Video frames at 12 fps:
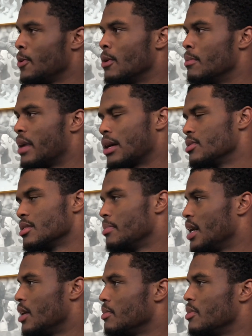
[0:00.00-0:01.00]
what Mike was
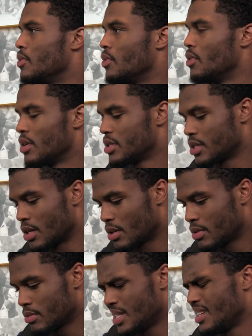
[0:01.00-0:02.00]
about before. So
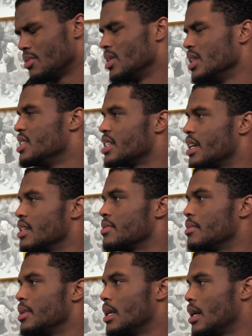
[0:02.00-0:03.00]
it didn't really change
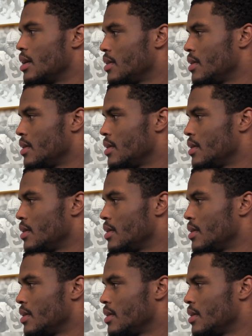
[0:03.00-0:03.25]
for me, though.